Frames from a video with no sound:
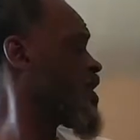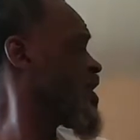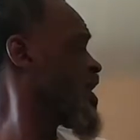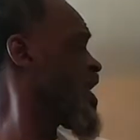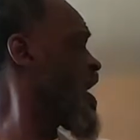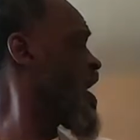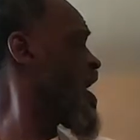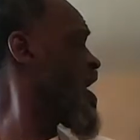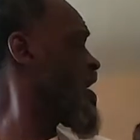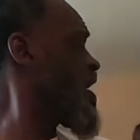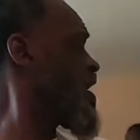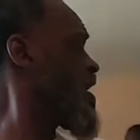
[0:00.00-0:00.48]
Get
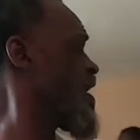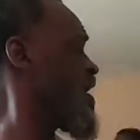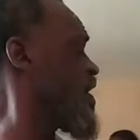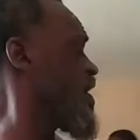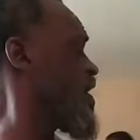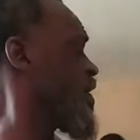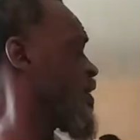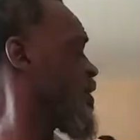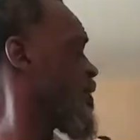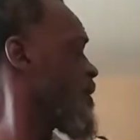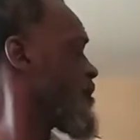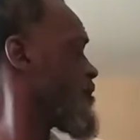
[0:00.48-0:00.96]
out of
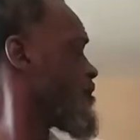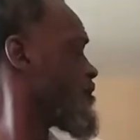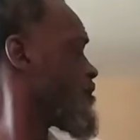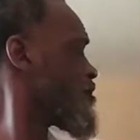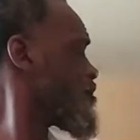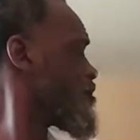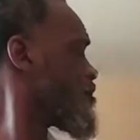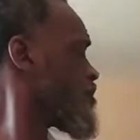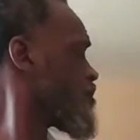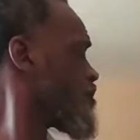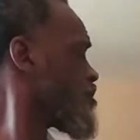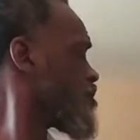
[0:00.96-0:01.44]
here.
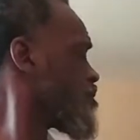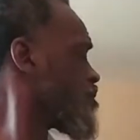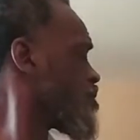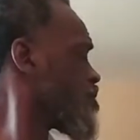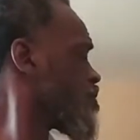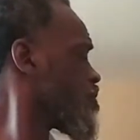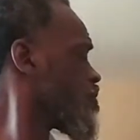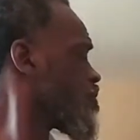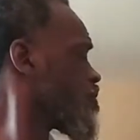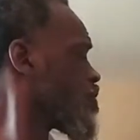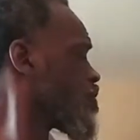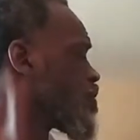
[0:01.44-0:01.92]

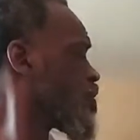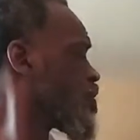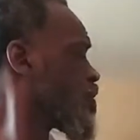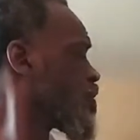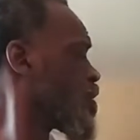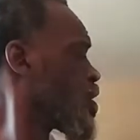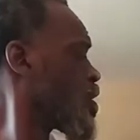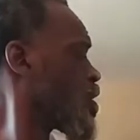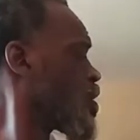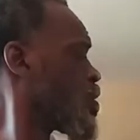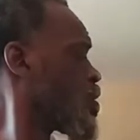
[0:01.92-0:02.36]
Yeah.